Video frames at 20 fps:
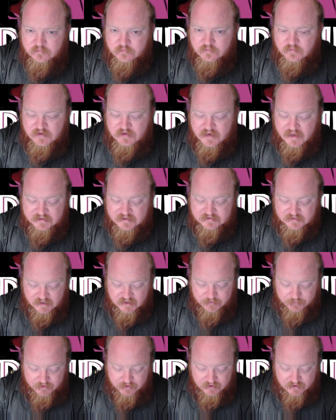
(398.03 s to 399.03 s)
Next
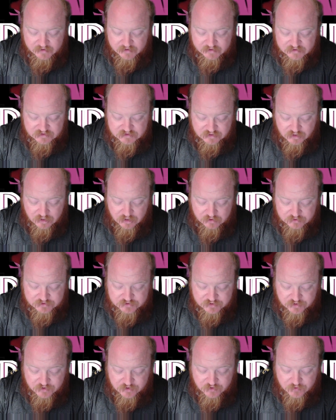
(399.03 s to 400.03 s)
up, it is
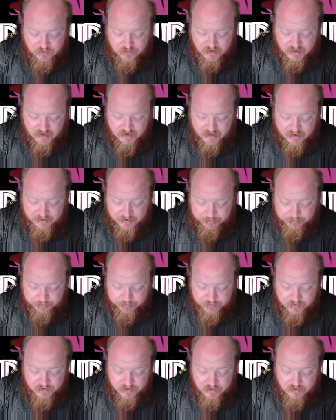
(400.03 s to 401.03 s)
also
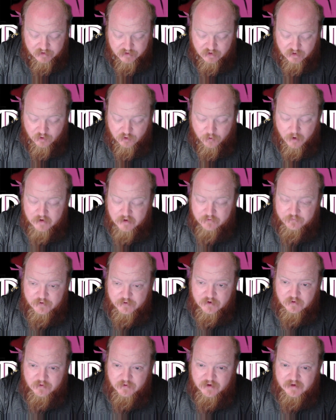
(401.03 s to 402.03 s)
quite a
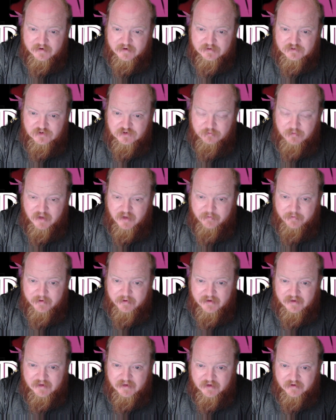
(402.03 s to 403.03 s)
fun way to
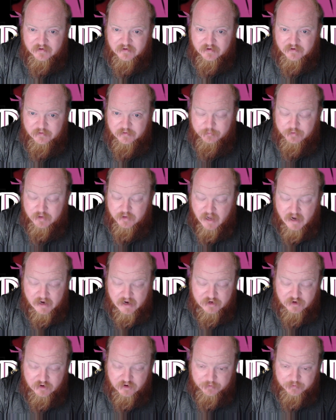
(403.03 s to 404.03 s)
maybe
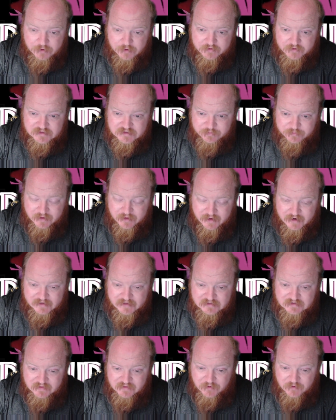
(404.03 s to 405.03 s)
block your opponent's
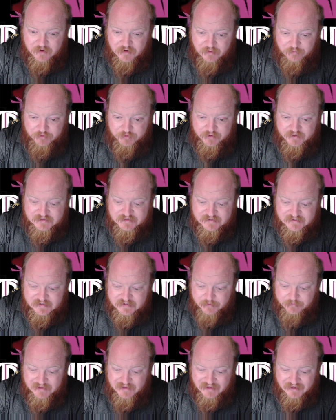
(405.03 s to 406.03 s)
plans. If they want to bring
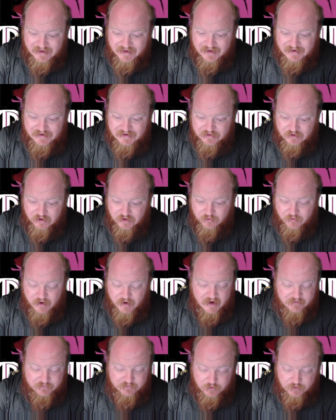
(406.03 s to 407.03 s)
something in, either
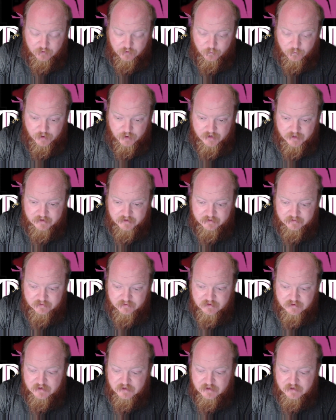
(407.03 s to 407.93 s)
arrive turn 1,